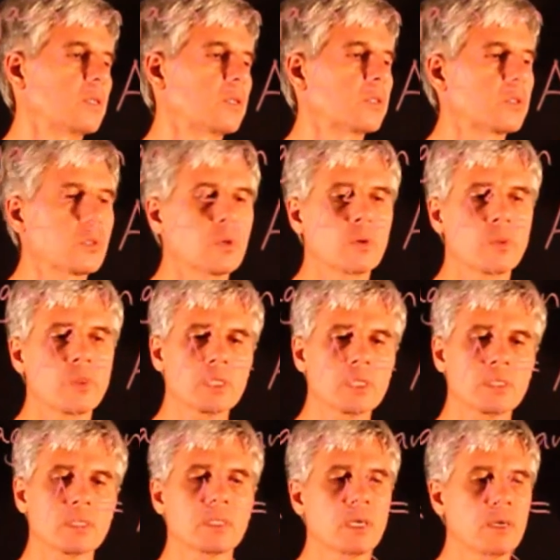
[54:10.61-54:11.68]
So
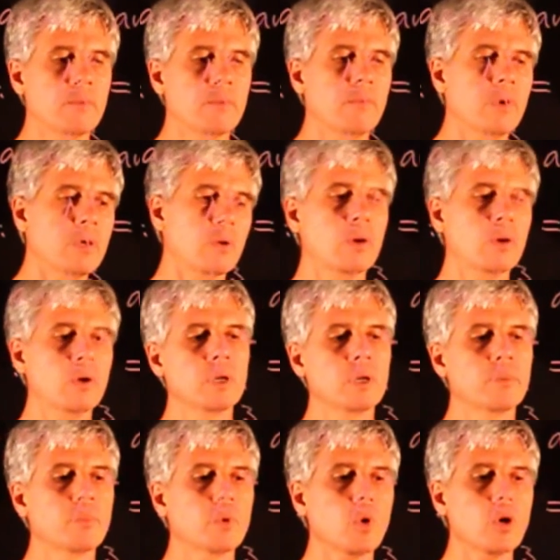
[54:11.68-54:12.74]
these
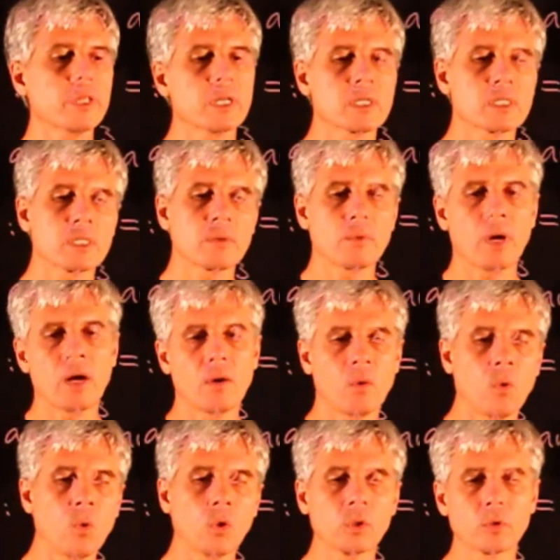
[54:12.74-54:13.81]
products are
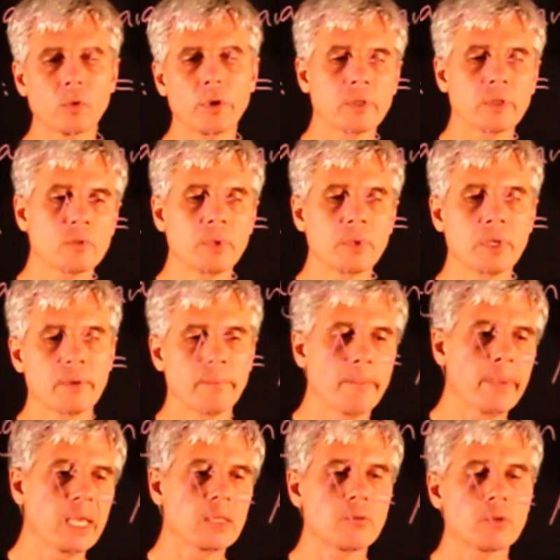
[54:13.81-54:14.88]
all going to be
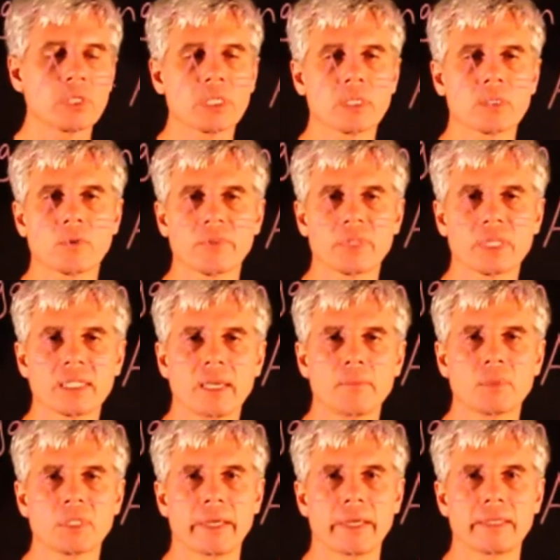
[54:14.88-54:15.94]
matrices of the same
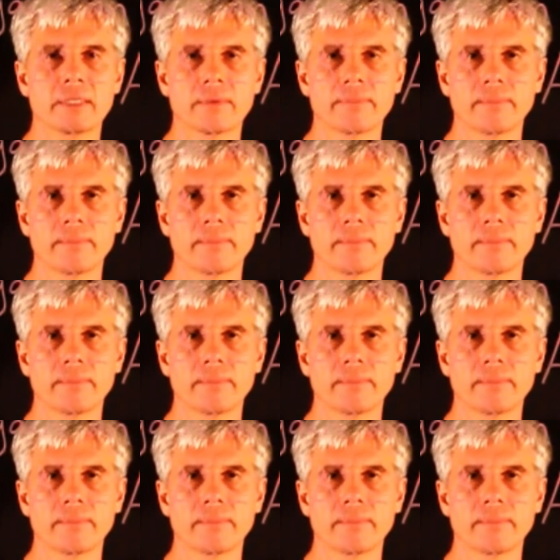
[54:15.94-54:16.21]
size.